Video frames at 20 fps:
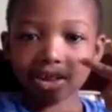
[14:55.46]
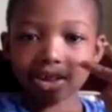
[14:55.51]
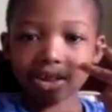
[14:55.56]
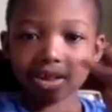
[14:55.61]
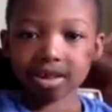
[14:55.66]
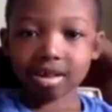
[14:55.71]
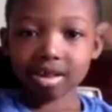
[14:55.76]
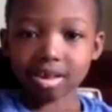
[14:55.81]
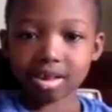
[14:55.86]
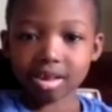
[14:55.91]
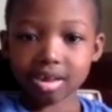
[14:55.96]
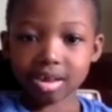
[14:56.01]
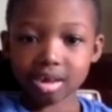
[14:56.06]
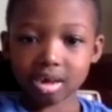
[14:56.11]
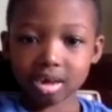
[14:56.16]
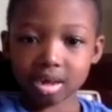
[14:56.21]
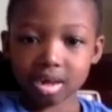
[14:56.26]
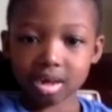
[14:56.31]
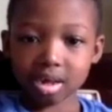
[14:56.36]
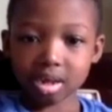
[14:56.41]

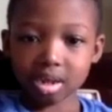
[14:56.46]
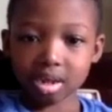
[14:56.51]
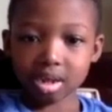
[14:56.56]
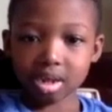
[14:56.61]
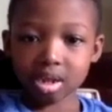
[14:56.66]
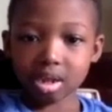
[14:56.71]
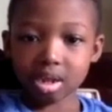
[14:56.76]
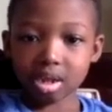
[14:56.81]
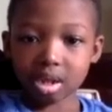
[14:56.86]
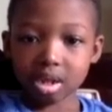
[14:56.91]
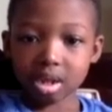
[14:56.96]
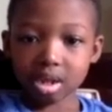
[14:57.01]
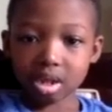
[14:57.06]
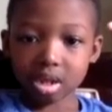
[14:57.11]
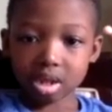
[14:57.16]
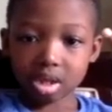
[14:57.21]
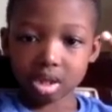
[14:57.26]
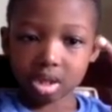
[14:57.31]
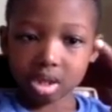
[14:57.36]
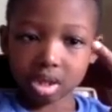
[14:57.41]

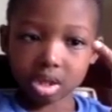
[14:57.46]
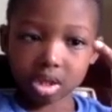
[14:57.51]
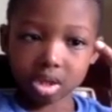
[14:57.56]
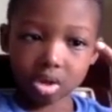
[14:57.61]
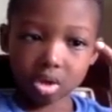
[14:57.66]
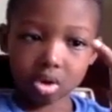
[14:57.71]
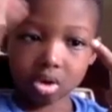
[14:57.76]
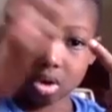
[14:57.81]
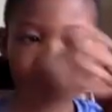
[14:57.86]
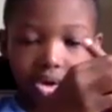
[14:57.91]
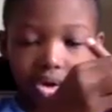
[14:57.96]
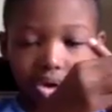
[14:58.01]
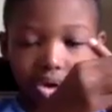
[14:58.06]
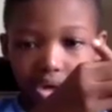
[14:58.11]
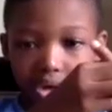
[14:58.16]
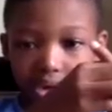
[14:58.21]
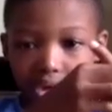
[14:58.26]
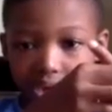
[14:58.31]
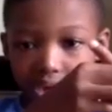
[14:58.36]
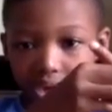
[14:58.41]

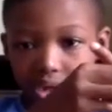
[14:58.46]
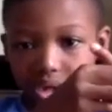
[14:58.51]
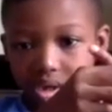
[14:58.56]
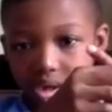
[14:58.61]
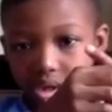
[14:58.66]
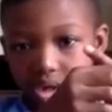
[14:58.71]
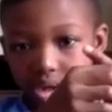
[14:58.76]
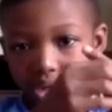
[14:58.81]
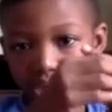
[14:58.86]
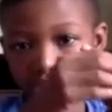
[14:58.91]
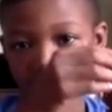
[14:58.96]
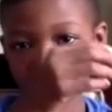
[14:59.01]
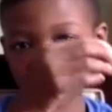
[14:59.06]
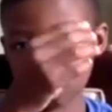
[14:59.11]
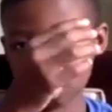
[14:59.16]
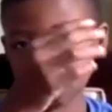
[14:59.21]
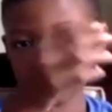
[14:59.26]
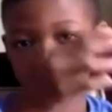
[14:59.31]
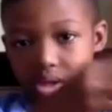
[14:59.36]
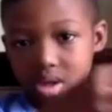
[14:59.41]

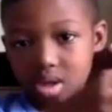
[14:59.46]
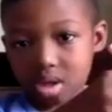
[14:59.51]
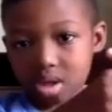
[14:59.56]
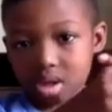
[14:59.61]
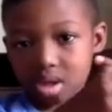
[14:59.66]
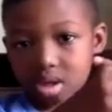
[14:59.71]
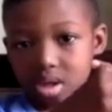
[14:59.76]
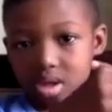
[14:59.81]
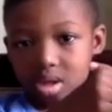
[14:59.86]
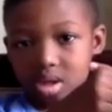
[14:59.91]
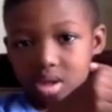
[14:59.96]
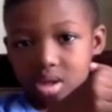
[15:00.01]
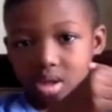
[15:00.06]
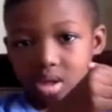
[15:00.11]
No words are spoken by the person on screen.